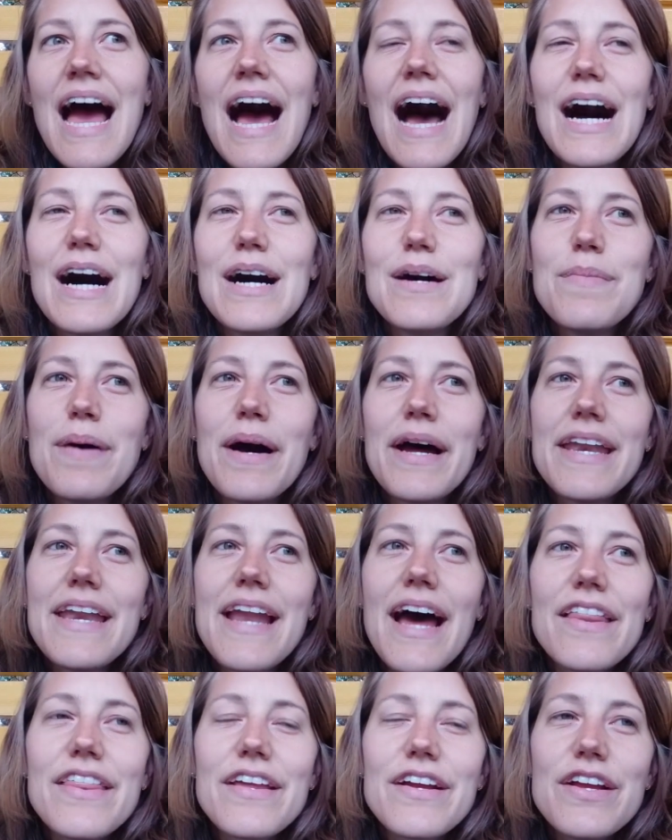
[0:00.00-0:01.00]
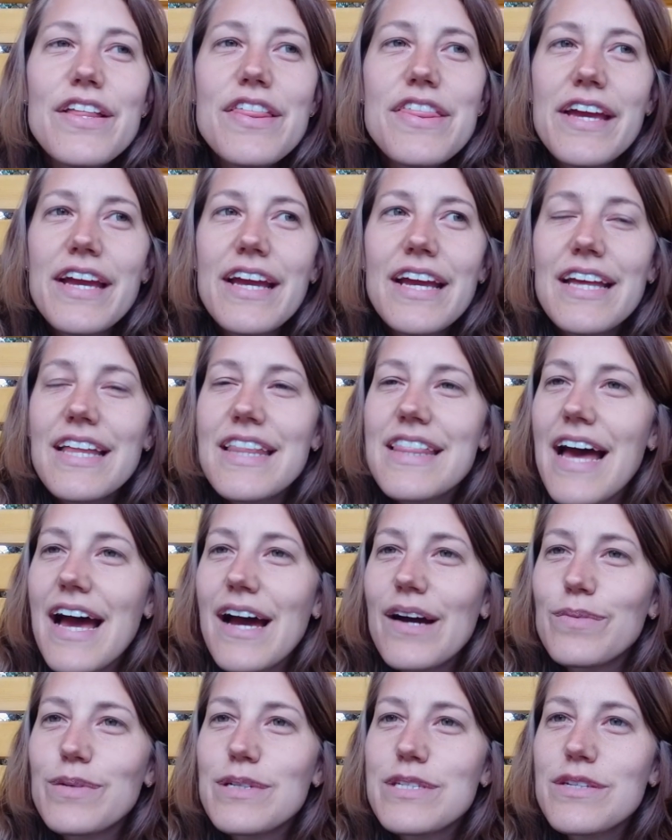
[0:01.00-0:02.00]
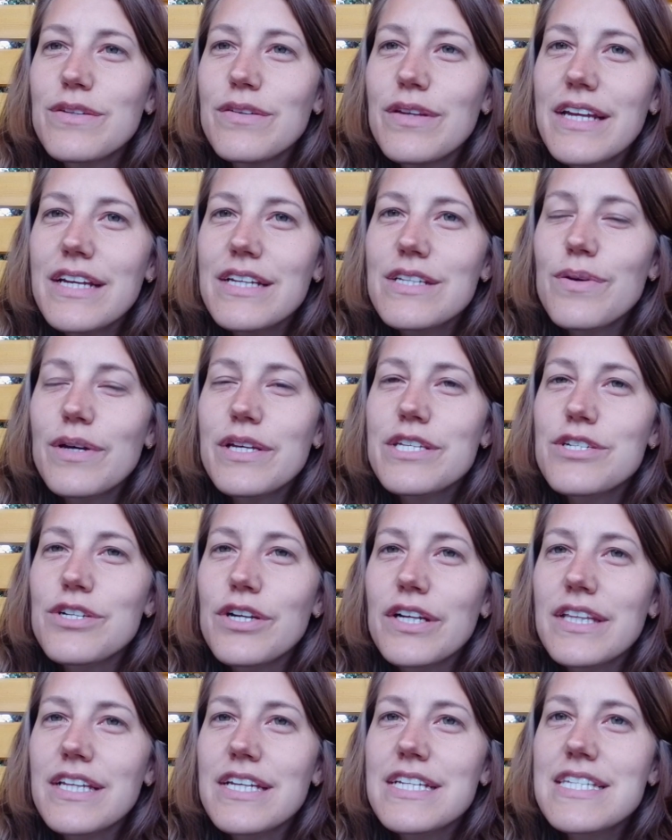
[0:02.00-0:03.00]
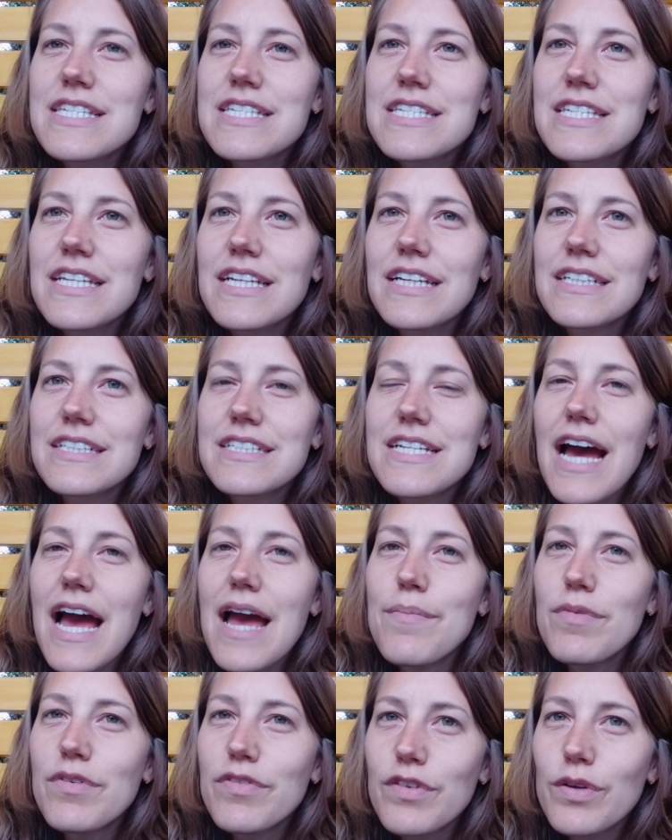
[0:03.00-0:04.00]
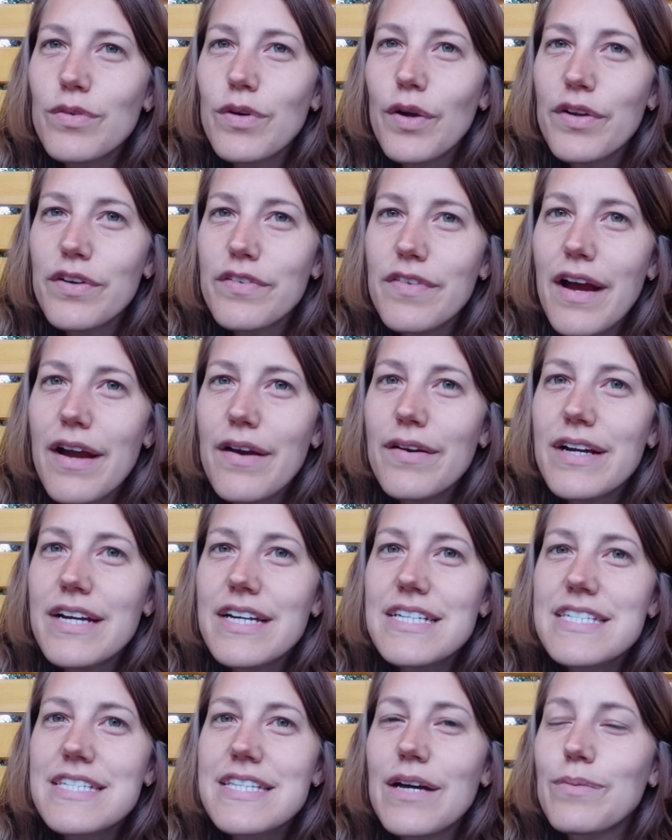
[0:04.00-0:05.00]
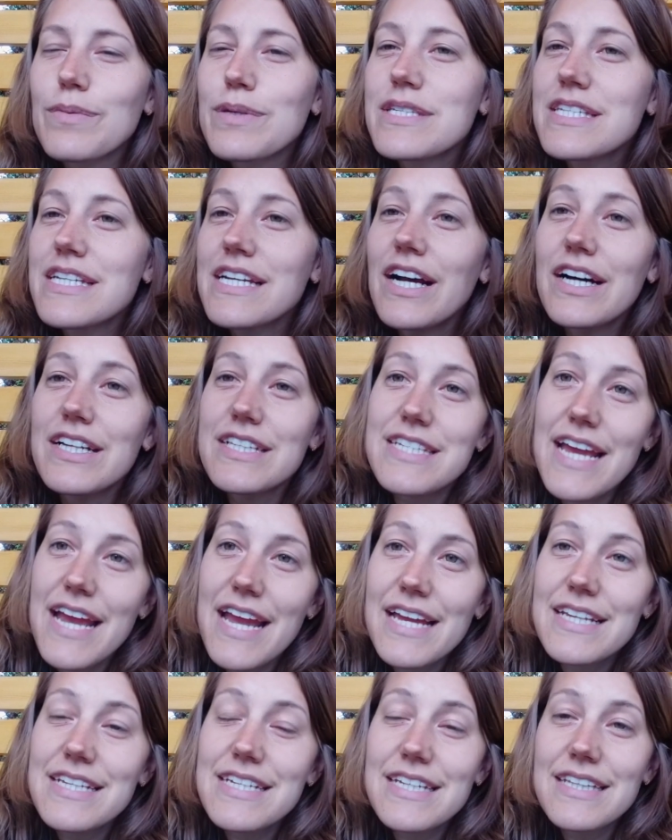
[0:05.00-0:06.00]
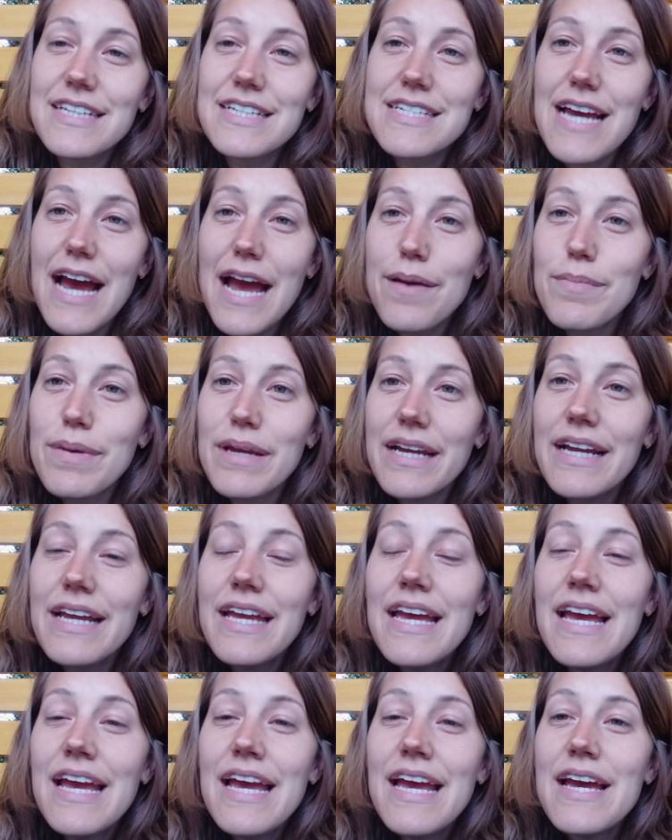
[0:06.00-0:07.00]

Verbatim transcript: Um, another thing that was unique to us during this time of coronavirus that we see God's hand in the timing